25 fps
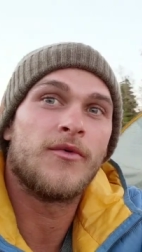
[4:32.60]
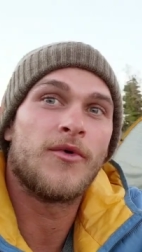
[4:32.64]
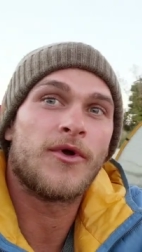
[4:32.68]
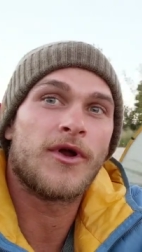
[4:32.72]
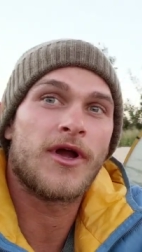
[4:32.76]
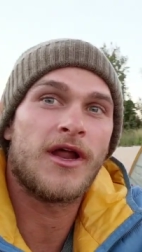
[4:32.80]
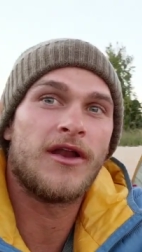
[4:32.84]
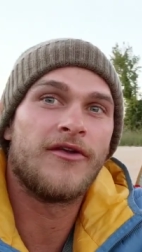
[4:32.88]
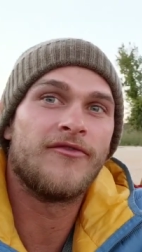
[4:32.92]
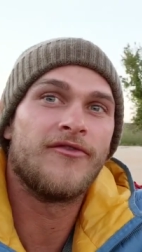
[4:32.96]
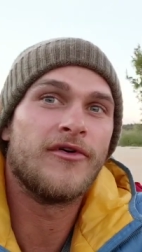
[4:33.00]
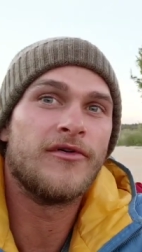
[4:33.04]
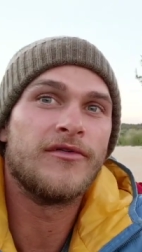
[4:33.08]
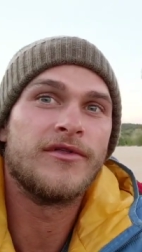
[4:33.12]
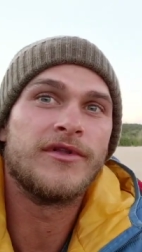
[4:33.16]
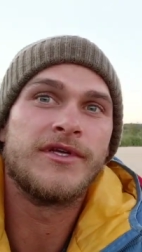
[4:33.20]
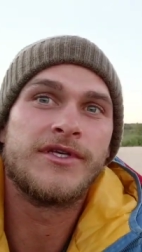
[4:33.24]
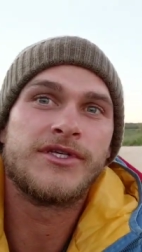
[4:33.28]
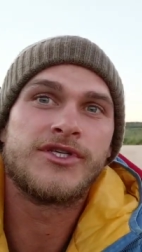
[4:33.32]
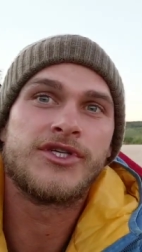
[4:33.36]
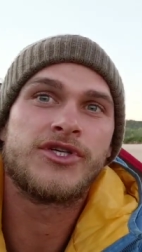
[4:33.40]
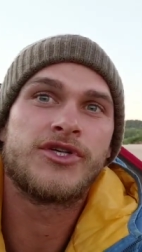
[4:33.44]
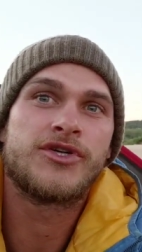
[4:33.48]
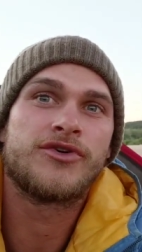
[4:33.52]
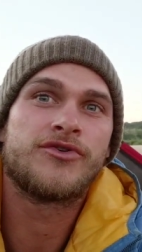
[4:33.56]
We're kind of on
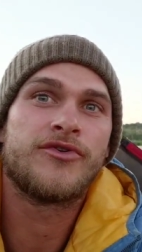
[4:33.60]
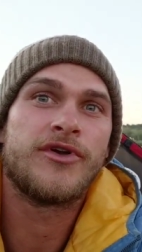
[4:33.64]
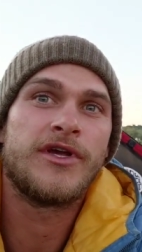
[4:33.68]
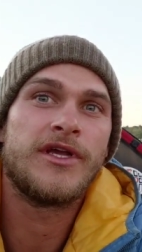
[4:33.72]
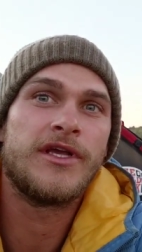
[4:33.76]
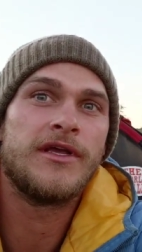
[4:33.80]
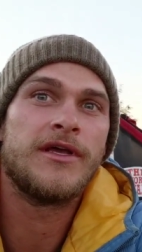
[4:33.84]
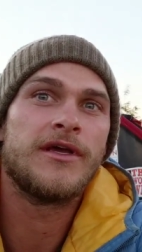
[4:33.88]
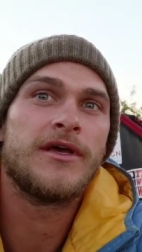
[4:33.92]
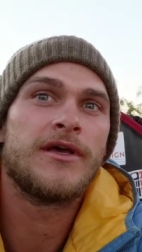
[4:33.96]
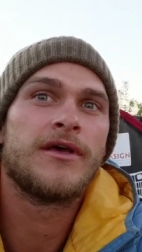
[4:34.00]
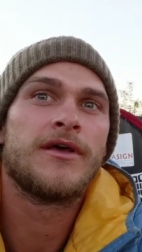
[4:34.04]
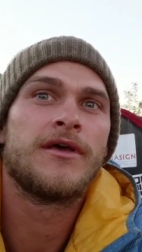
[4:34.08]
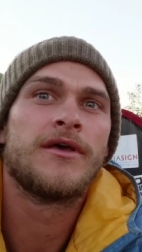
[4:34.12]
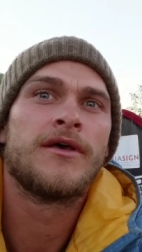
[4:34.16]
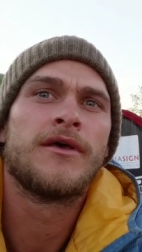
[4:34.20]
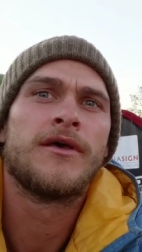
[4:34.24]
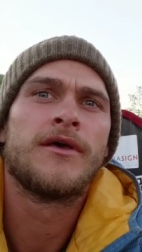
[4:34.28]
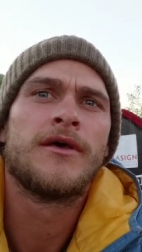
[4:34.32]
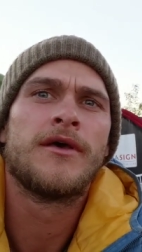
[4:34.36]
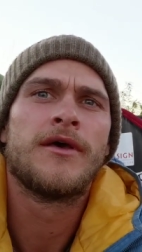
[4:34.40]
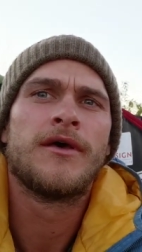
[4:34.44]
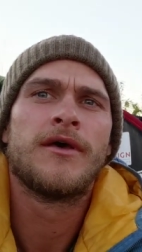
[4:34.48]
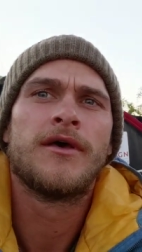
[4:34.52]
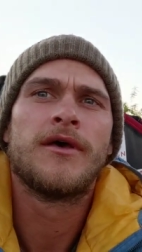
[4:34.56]
this street.
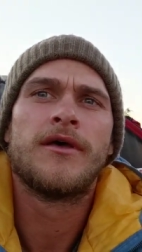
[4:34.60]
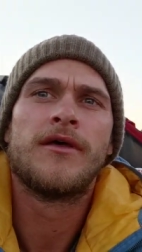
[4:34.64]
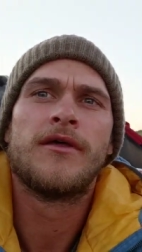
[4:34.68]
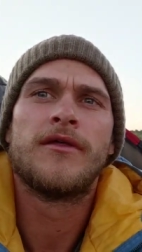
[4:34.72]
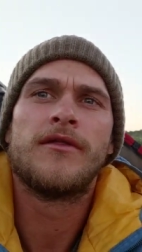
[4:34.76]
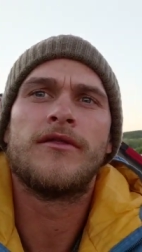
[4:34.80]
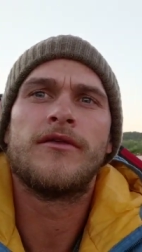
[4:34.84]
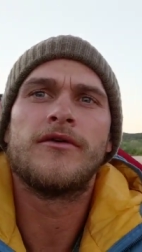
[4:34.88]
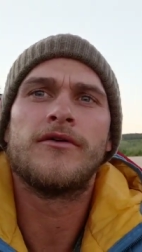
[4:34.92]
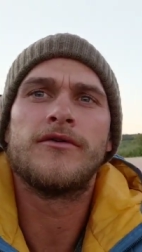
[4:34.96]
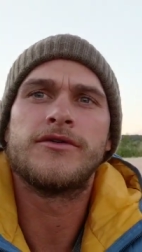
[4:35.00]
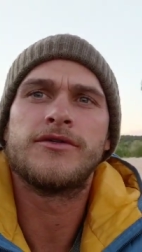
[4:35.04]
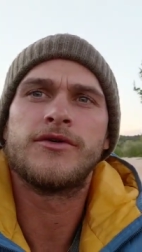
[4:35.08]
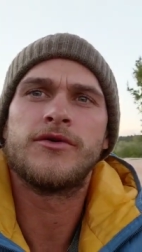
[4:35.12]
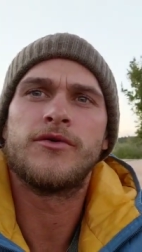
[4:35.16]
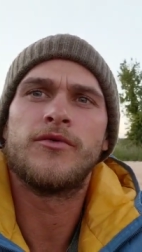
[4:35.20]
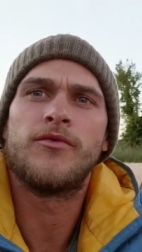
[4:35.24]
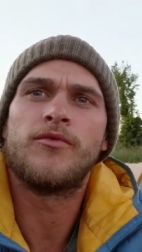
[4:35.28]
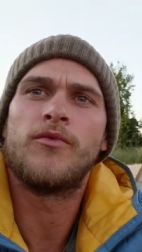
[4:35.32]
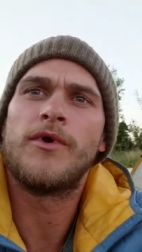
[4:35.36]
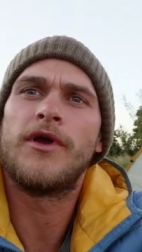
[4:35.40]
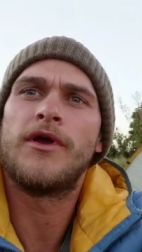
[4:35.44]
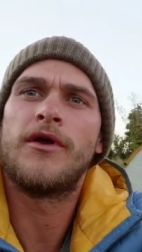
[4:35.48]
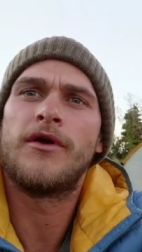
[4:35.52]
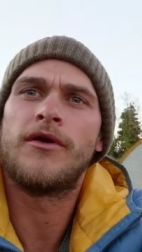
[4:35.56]
There's a
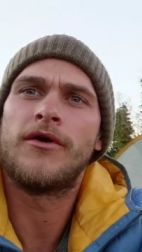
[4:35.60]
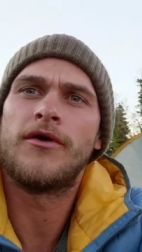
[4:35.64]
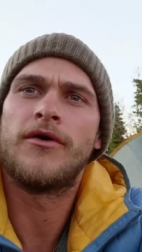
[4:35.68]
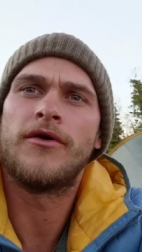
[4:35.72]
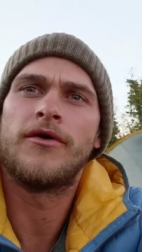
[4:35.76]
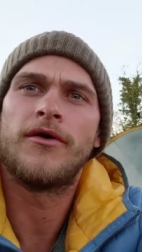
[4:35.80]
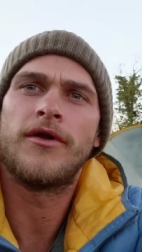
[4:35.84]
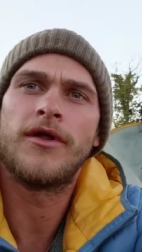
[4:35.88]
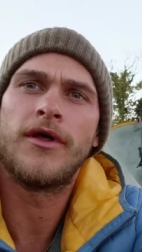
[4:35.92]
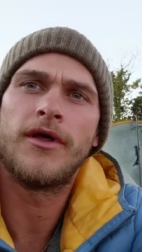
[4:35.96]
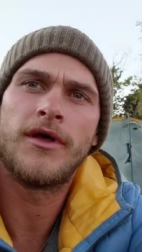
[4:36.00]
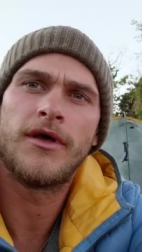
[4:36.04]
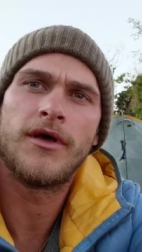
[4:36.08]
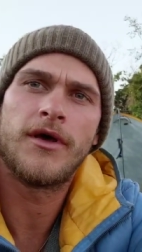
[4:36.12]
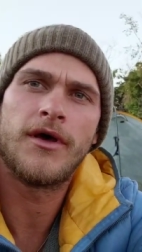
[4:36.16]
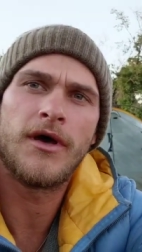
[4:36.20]
weird,